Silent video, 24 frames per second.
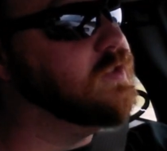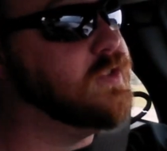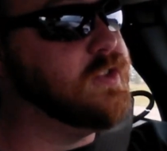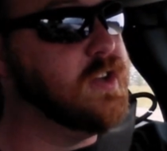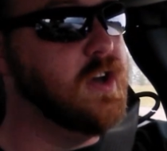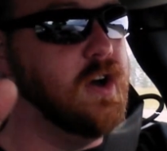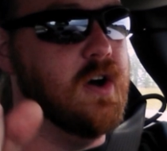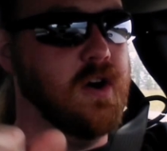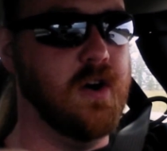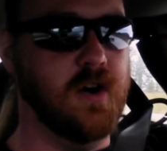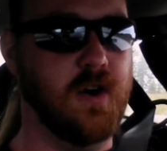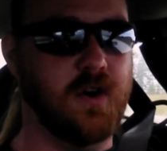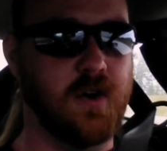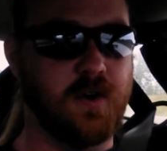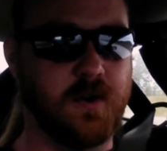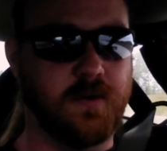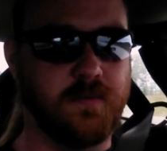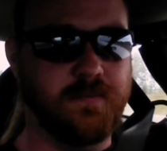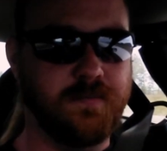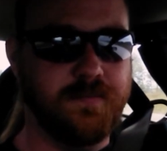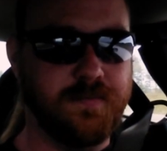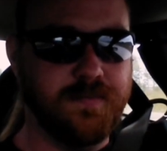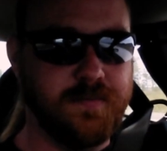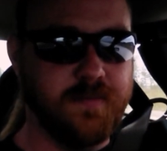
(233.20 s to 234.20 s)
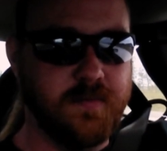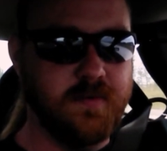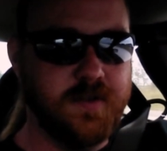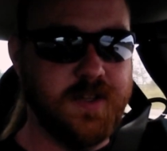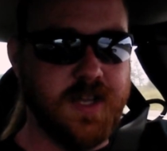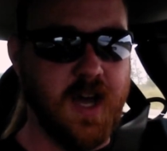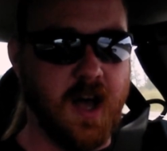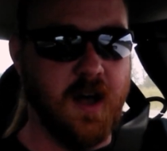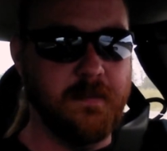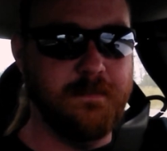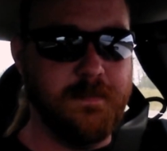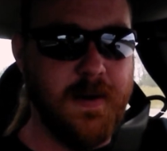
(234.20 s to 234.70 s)
So,
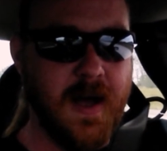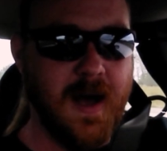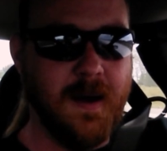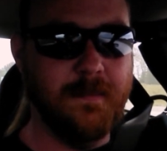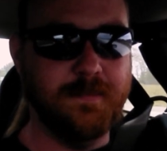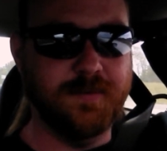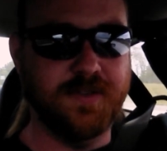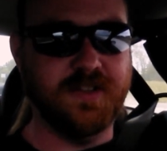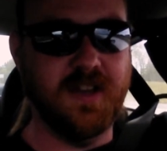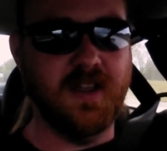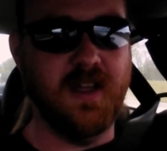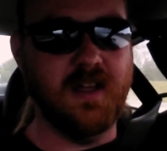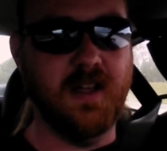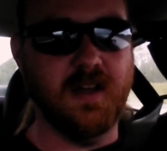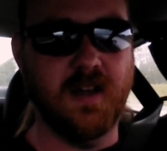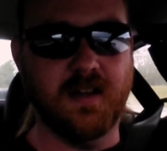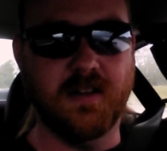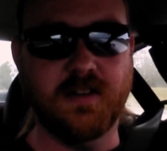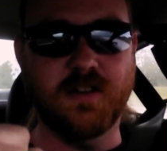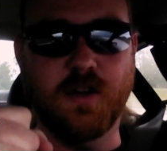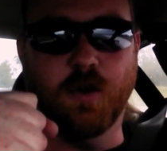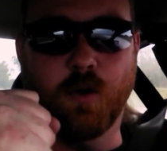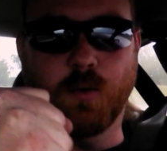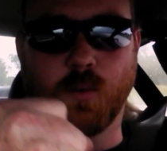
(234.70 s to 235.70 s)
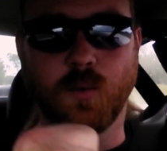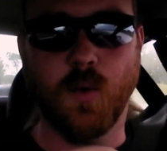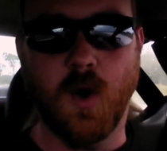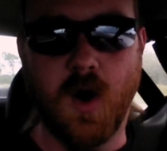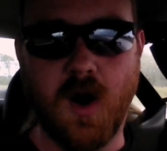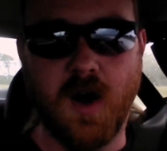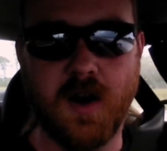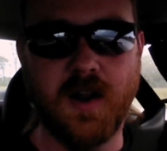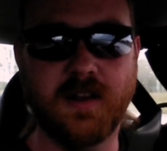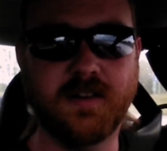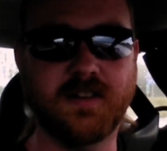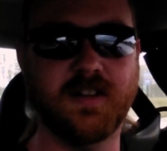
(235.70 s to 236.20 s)
tell Pepsi you
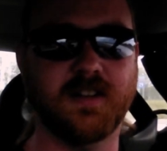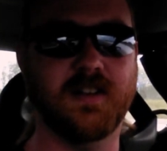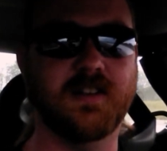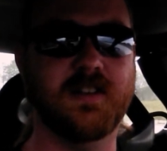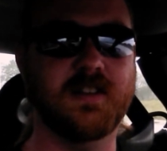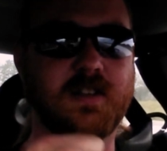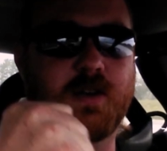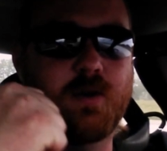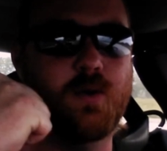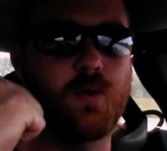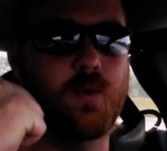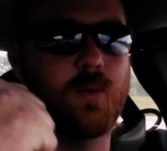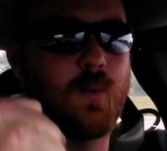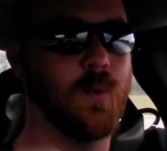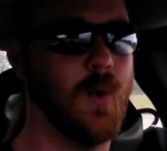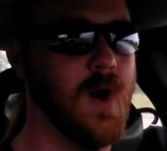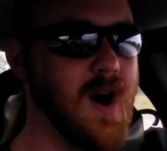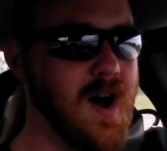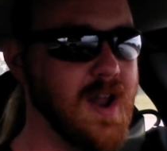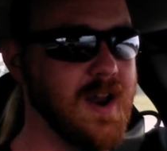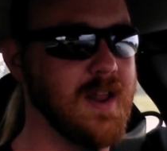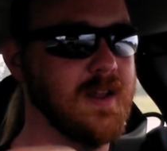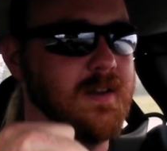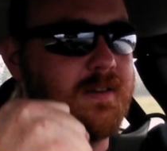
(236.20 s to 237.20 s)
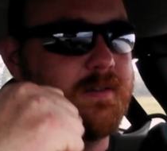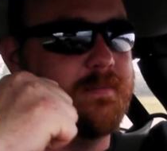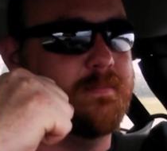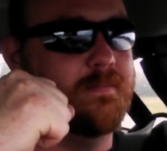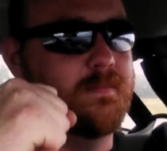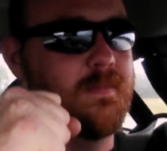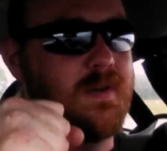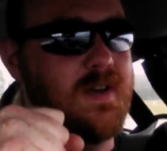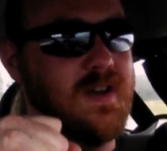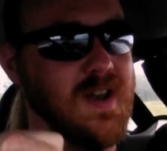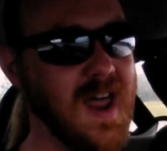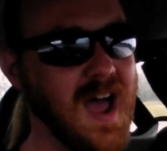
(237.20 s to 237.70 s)
want it, you want it
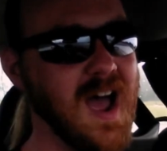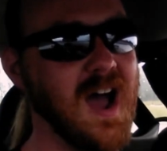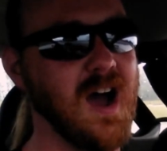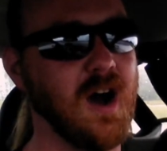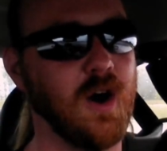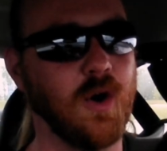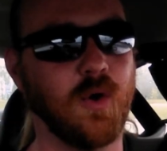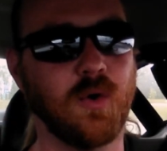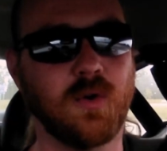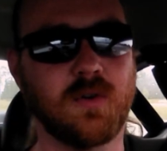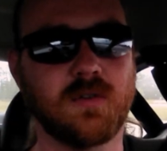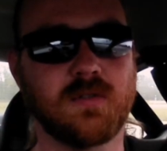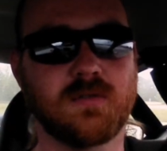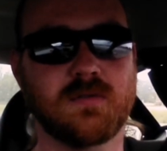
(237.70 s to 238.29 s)
now.